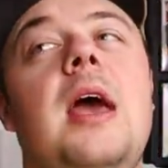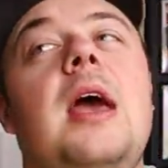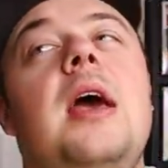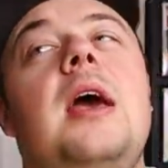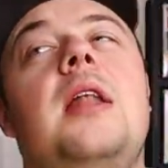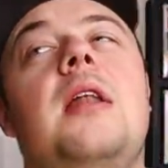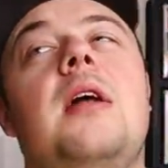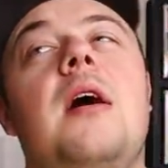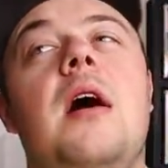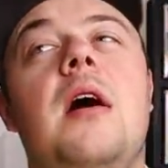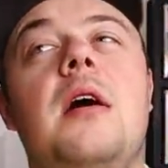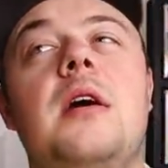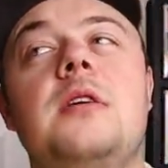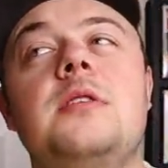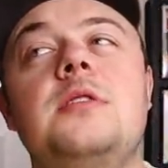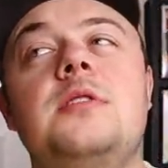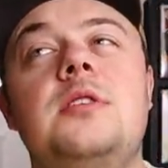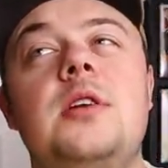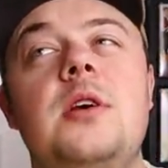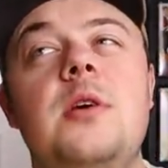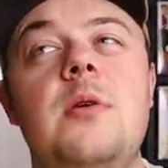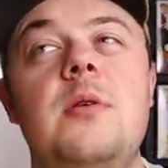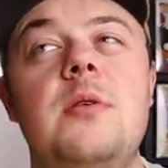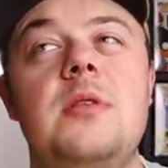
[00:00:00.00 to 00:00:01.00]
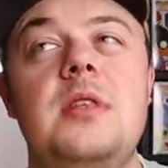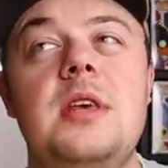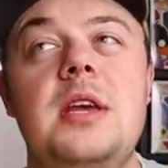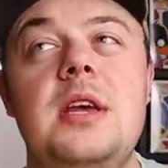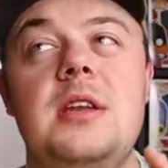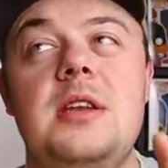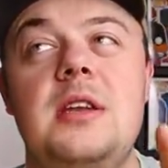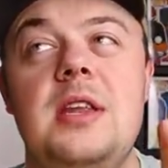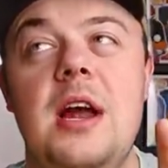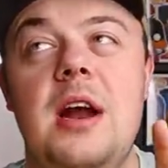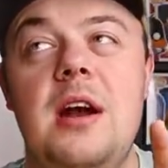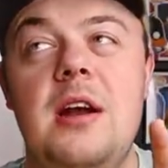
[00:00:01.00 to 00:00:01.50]
and also
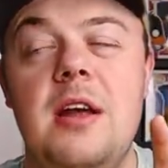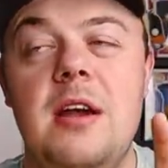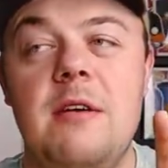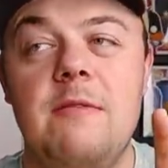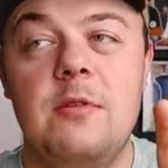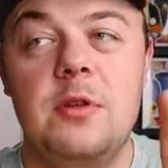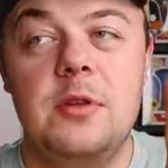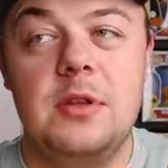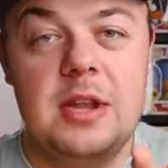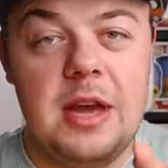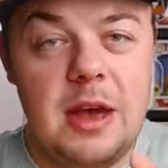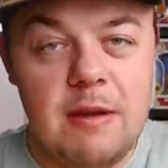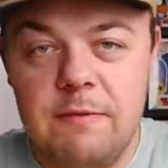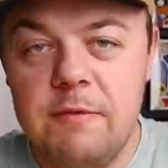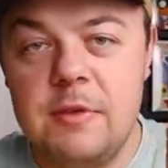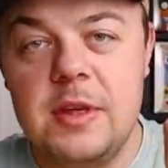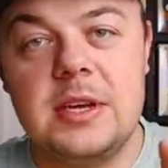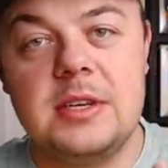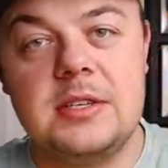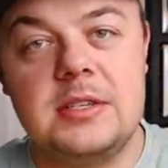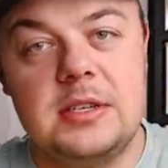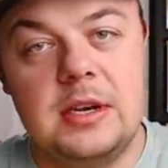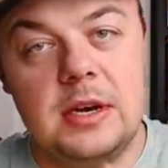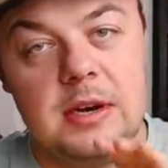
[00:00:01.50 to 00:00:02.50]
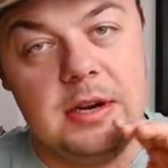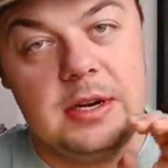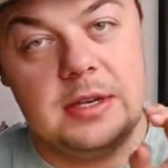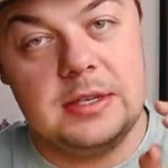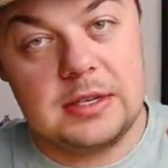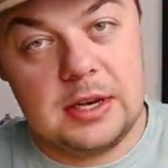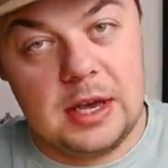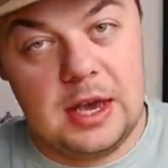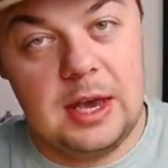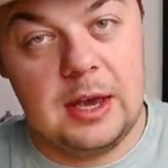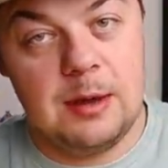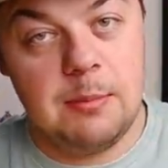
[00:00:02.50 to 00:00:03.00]
the Daredevil Netflix
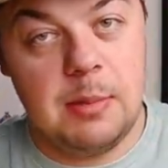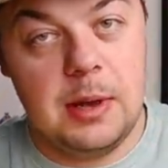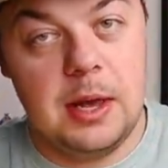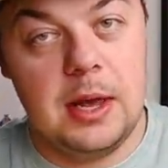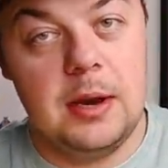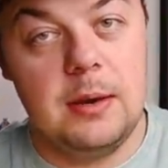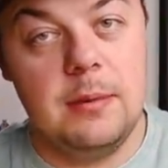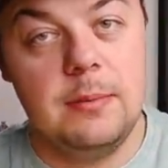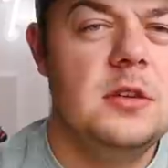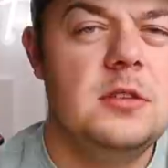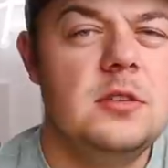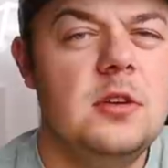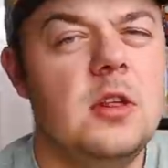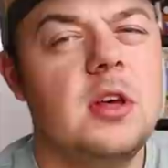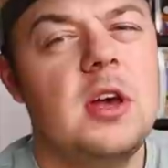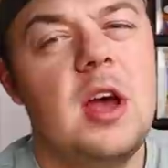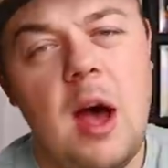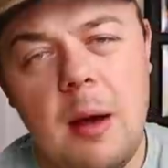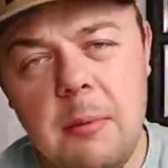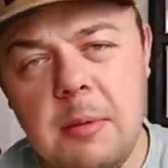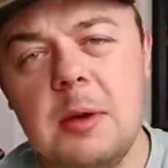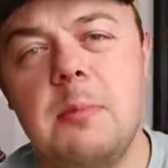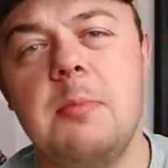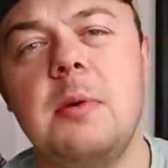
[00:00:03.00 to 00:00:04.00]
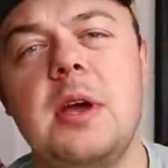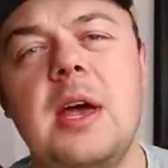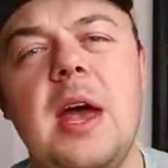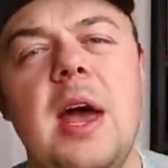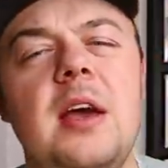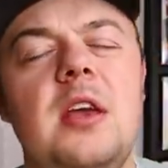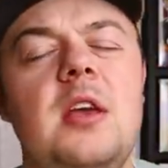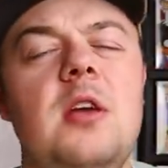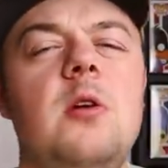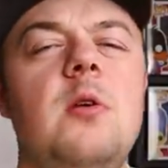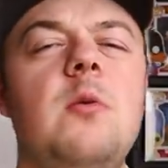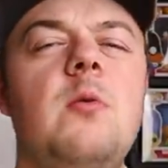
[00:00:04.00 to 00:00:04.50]
series Kingpin. So the comic book
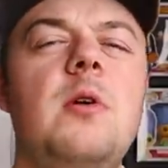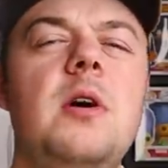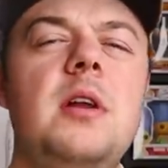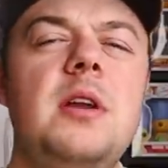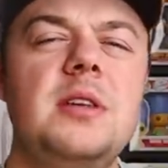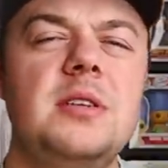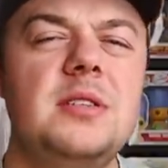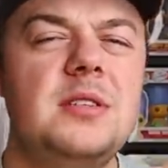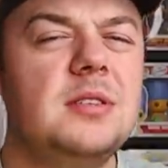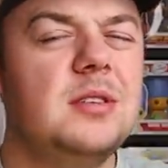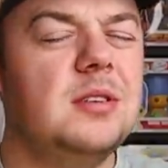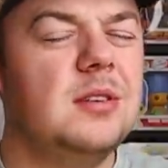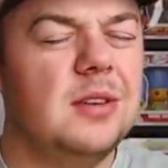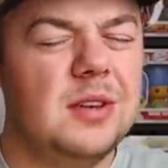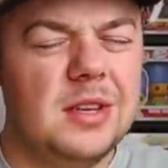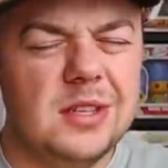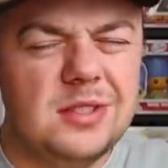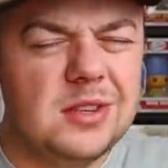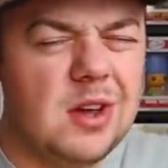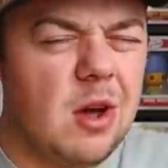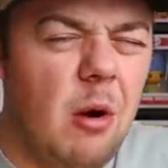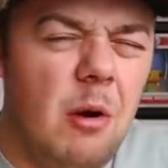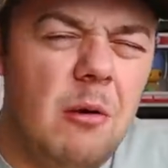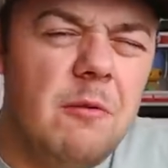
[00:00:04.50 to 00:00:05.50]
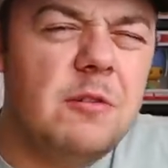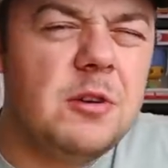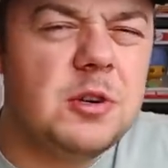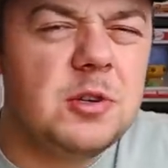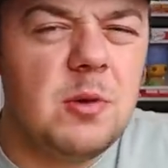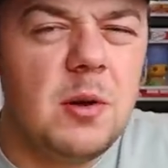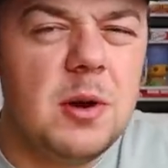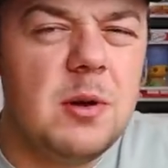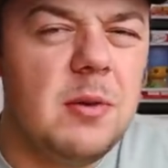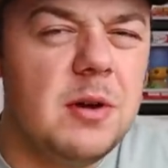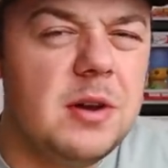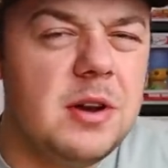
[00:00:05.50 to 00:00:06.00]
accurate one is it's going for
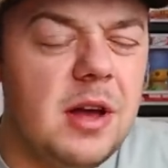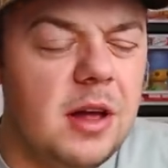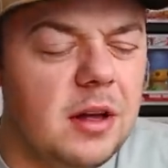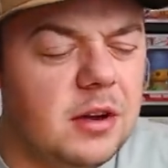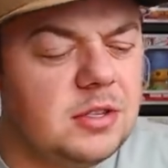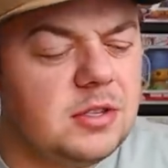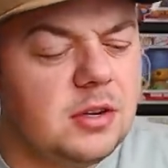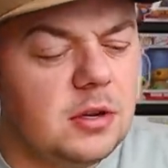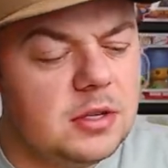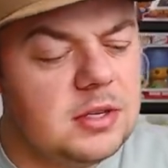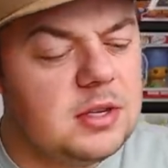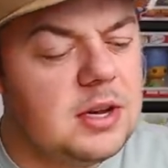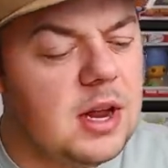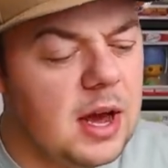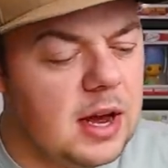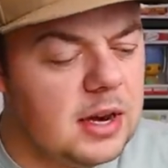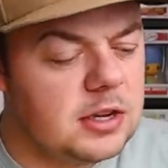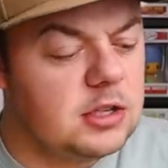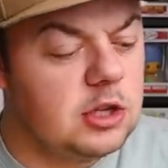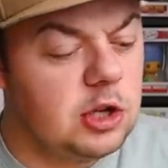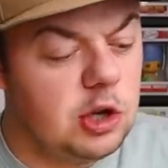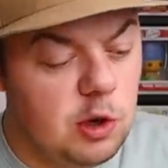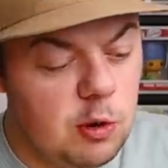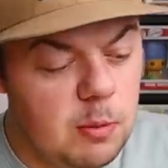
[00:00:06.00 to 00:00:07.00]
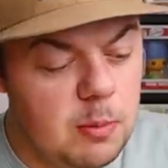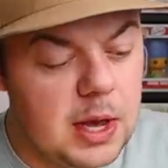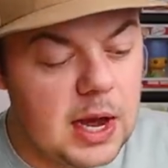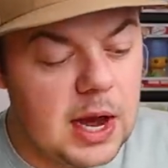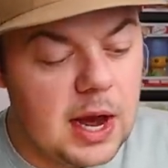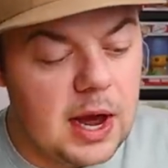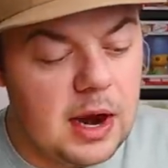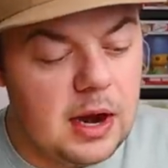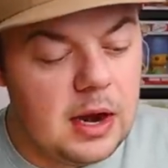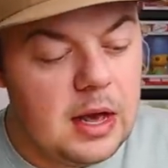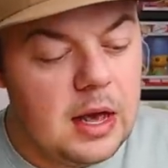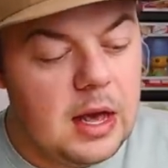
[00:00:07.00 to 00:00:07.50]
$21, so it's not too
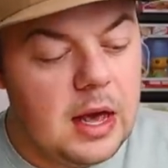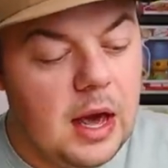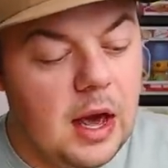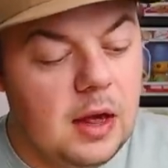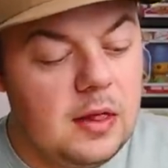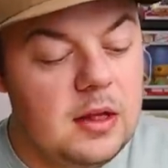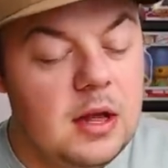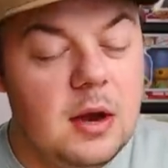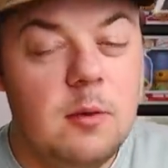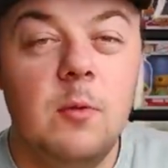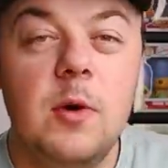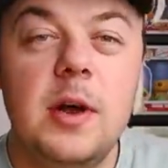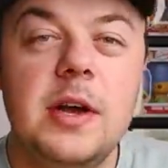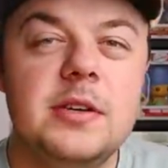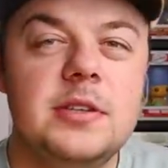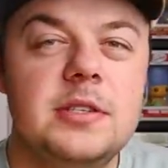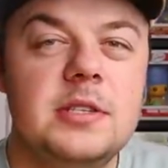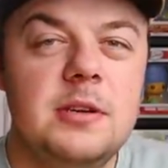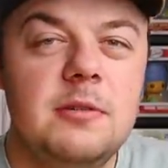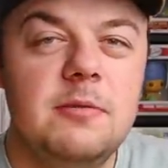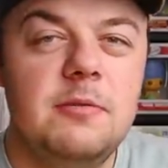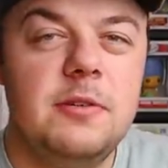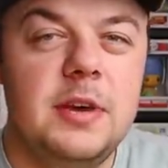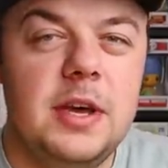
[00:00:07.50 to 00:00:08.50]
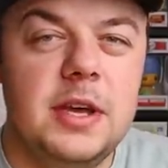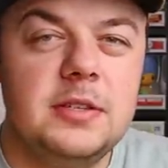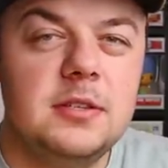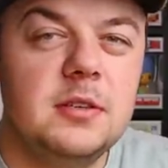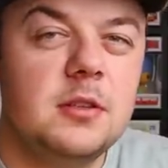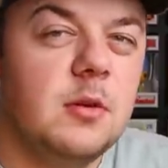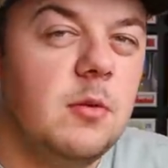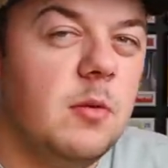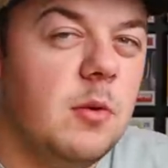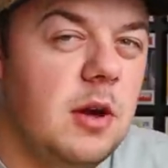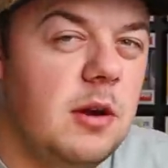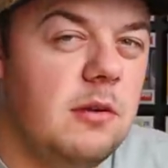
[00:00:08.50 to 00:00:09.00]
bad. And then Wilson
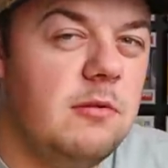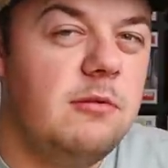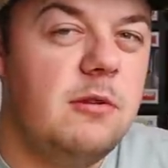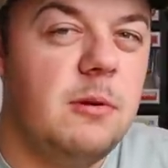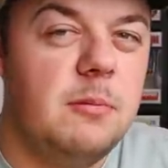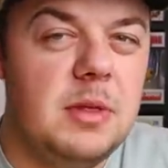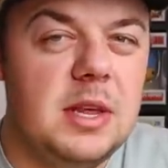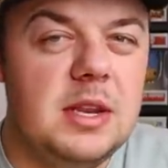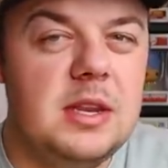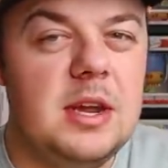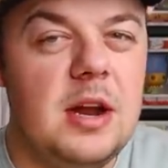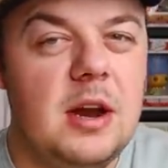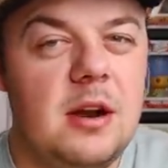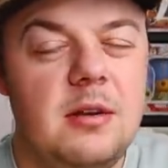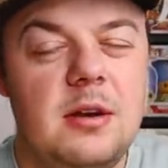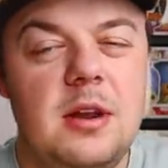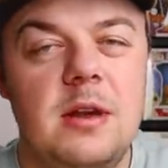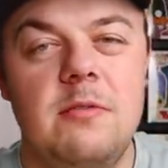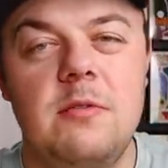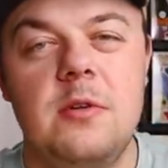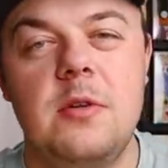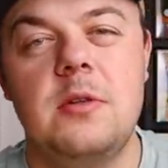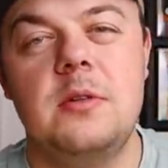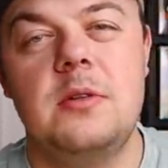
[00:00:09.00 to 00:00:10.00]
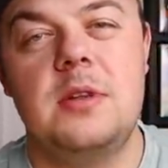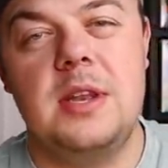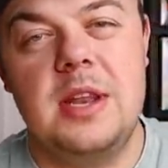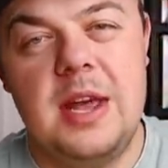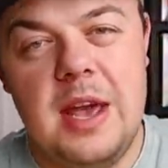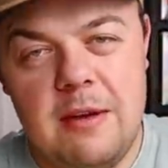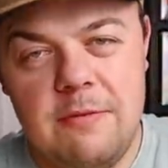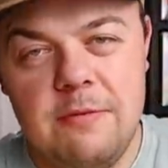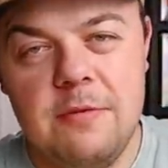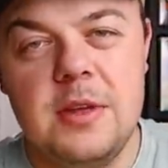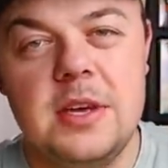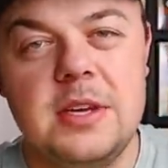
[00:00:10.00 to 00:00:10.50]
Fisk, the one from the Daredevil
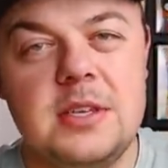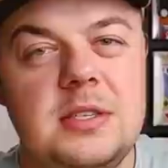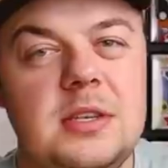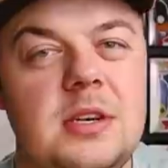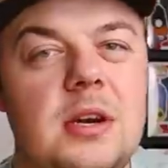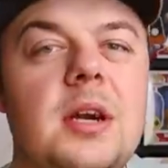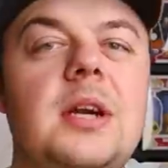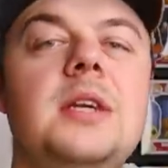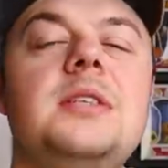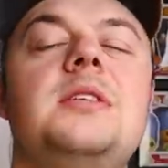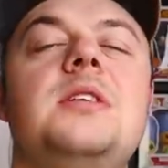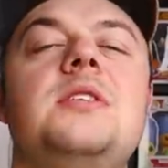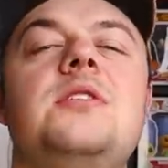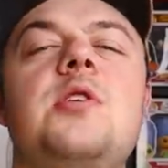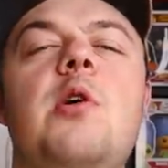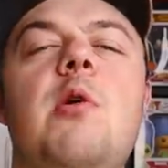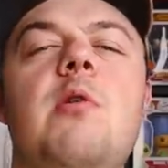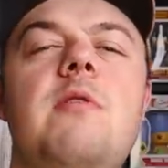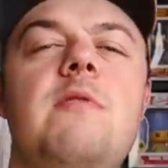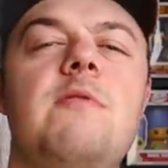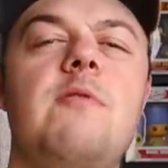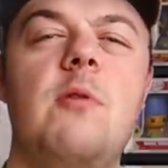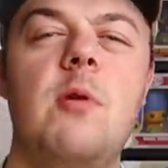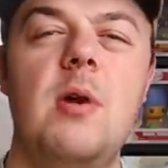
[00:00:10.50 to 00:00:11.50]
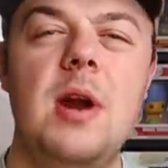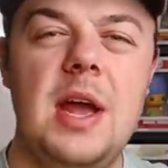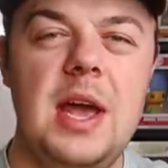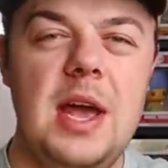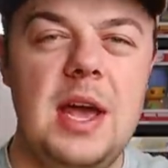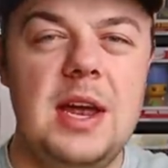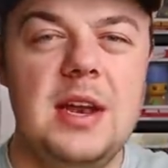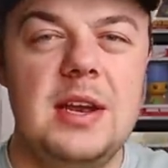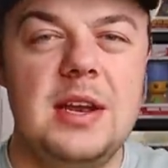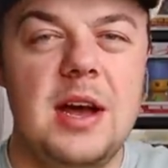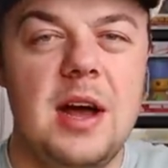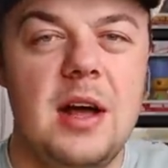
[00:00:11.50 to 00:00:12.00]
Netflix series, is going for
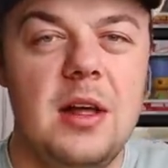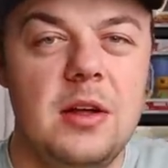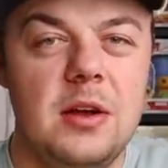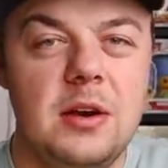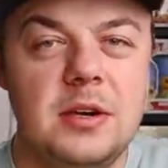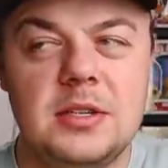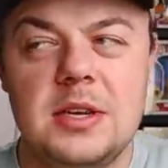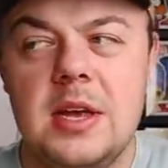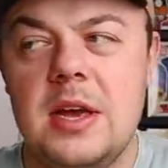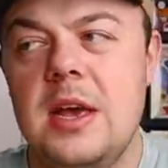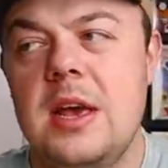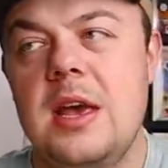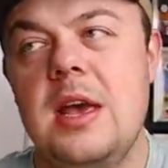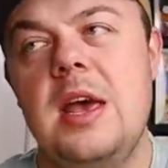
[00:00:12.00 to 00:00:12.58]
$8.